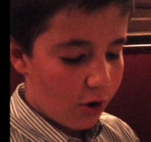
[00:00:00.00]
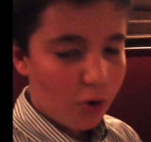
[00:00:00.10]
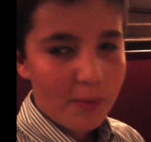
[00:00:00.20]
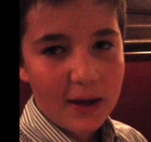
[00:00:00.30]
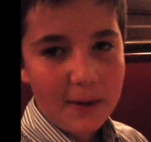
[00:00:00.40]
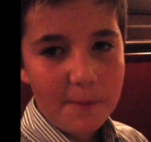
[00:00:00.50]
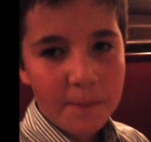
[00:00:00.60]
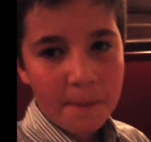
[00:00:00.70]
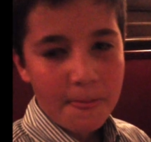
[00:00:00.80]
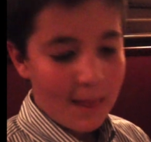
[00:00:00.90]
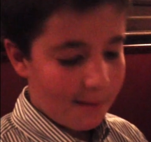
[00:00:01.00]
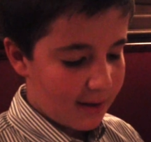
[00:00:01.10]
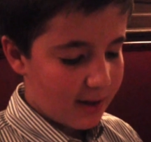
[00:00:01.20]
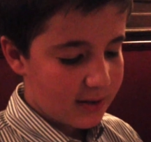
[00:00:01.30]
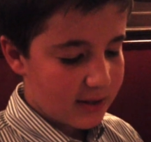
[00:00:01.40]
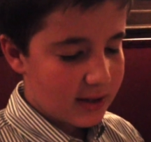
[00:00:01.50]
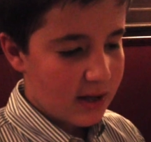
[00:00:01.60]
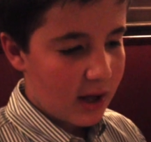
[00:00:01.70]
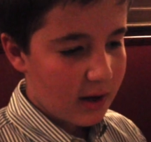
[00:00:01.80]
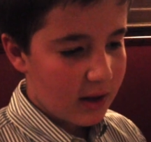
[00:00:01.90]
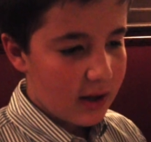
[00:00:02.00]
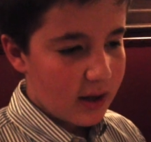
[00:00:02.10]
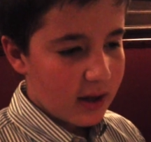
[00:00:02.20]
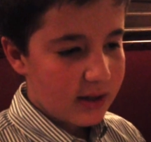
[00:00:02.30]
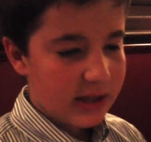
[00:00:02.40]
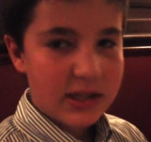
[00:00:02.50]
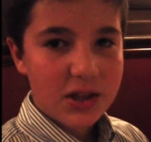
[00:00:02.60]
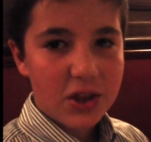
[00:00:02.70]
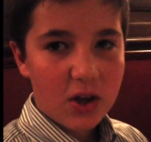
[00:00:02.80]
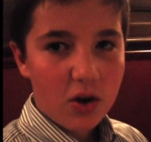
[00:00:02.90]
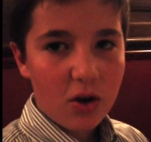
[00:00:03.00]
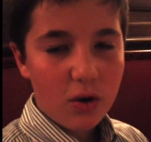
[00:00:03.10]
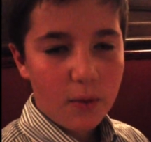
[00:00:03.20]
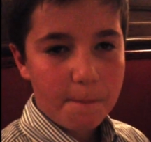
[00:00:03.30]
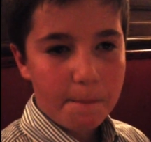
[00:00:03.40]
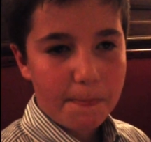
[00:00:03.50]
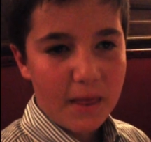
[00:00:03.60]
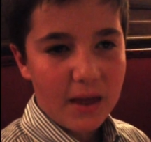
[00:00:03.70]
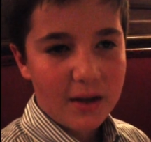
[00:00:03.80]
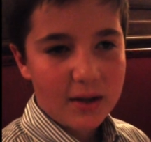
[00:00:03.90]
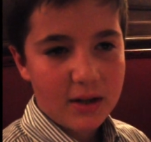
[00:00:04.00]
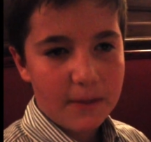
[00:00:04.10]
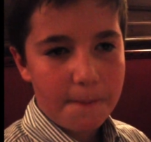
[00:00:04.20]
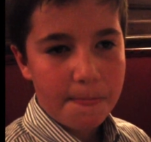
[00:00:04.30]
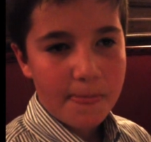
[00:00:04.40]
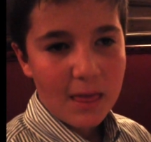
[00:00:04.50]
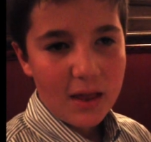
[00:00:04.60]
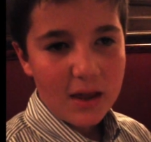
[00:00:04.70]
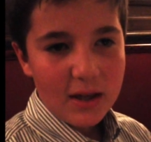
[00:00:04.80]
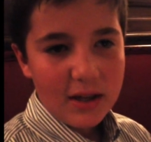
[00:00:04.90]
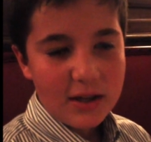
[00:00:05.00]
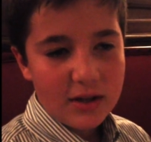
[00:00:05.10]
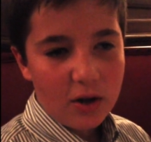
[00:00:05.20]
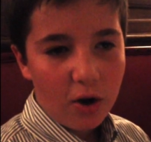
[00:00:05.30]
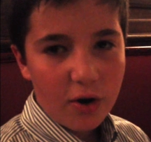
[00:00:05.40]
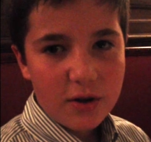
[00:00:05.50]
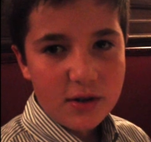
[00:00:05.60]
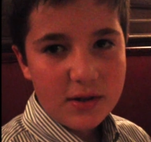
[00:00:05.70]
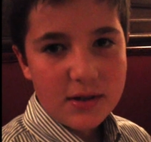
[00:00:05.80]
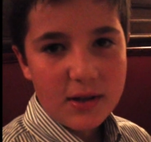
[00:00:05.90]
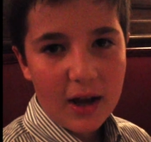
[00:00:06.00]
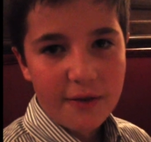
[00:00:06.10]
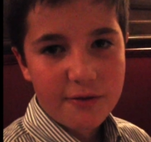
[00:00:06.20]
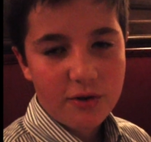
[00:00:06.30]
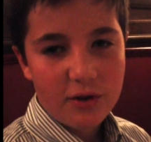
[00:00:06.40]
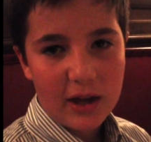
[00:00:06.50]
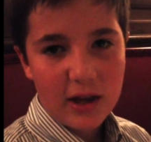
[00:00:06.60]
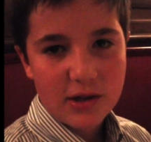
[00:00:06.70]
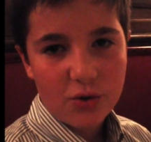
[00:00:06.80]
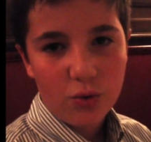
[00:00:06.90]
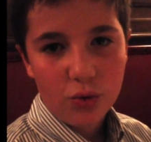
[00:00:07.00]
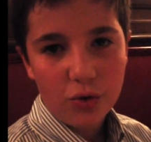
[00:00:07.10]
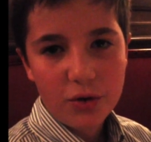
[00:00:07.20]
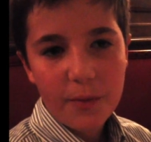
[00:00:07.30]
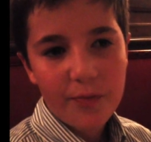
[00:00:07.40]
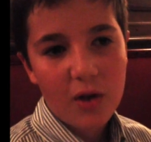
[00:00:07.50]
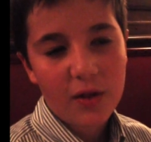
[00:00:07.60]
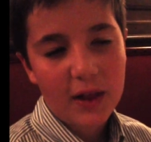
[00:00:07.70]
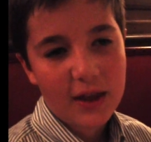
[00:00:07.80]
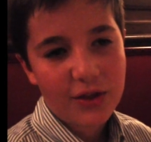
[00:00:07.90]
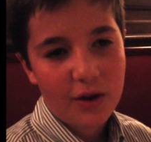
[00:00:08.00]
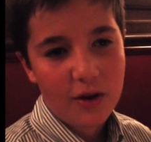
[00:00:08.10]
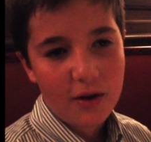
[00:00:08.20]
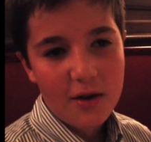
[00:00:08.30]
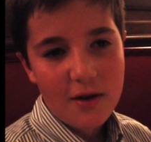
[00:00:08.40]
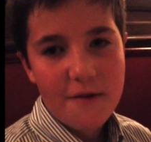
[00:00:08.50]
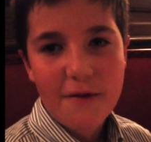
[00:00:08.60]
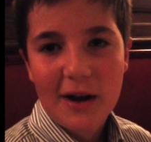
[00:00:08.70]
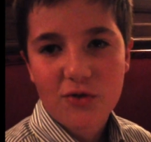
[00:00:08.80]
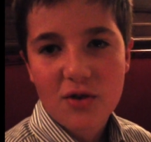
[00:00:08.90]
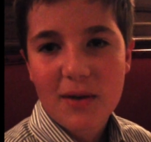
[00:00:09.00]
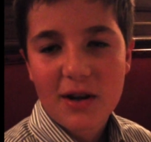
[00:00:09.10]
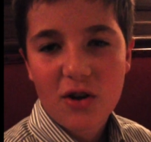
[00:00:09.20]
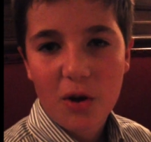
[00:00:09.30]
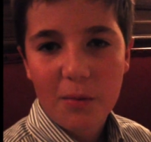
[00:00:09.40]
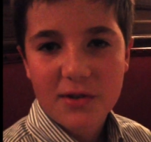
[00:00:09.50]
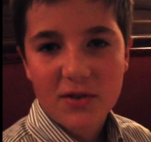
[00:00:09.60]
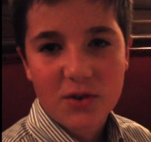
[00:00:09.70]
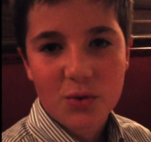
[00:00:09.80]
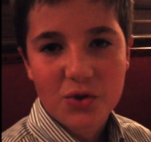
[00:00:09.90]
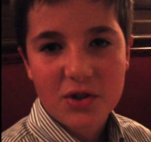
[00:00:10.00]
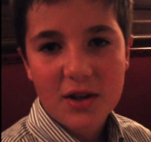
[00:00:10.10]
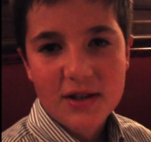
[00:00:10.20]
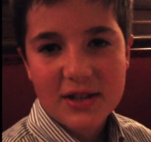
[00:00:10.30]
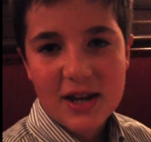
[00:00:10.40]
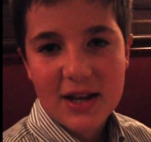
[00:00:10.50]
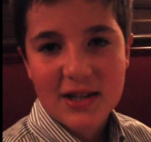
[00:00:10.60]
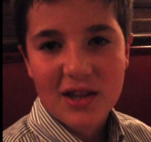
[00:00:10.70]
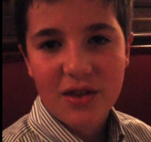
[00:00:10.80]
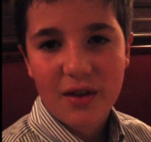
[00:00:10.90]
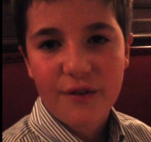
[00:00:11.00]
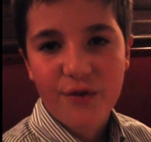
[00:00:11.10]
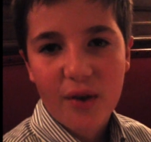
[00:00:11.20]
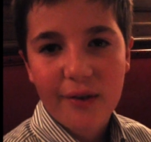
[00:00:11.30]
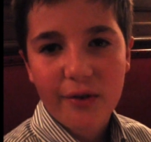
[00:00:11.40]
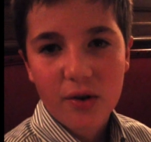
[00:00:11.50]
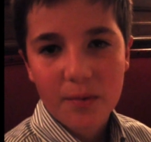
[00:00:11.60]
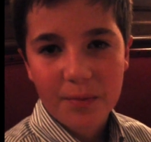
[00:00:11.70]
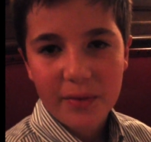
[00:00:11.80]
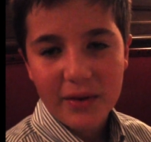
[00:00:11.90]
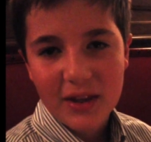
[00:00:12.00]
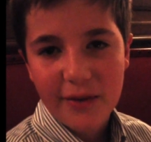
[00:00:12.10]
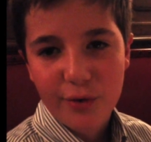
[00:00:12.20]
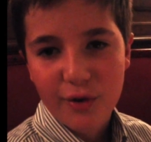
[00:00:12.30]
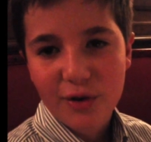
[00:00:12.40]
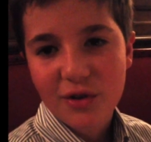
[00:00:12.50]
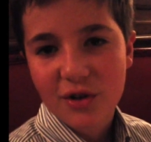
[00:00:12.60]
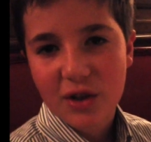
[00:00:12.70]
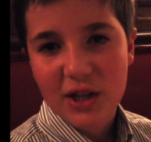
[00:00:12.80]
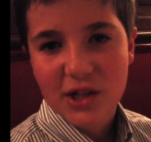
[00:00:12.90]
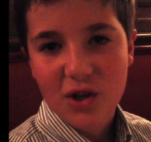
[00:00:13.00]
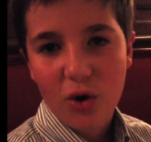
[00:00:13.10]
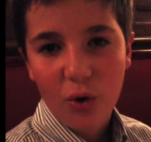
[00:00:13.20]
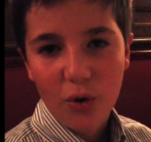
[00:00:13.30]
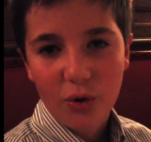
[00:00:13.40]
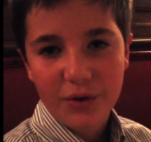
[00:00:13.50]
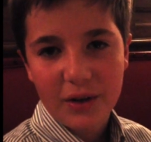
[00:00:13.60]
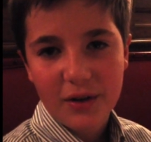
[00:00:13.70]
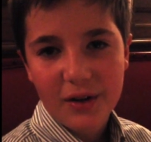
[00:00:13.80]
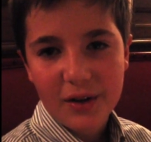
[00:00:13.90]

homemade because it's thicker and hardens after it gets cooled, unlike the factory-made caramel sauce, which stays thin forever, never gets cold and